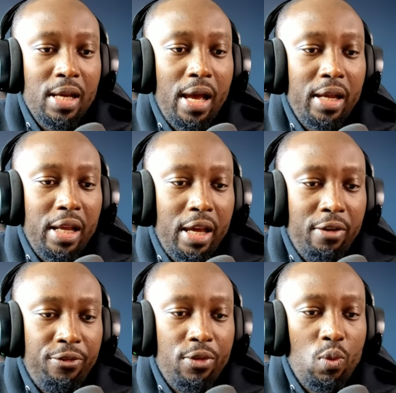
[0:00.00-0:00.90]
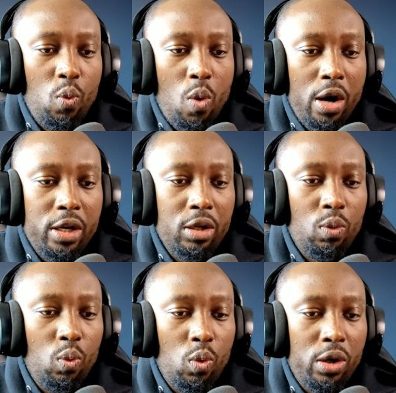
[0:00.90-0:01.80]
And if one
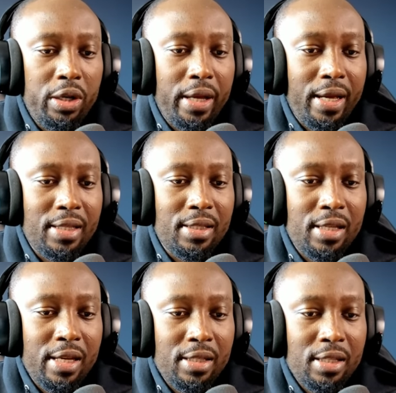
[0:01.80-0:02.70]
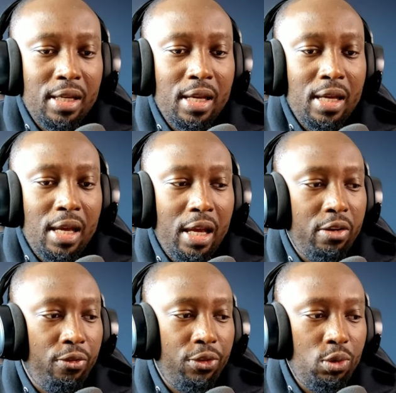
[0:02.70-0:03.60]
would exist in
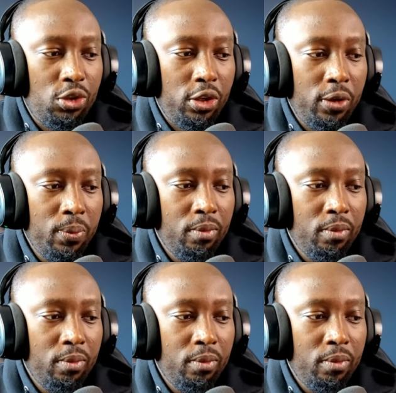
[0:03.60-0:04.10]
the future,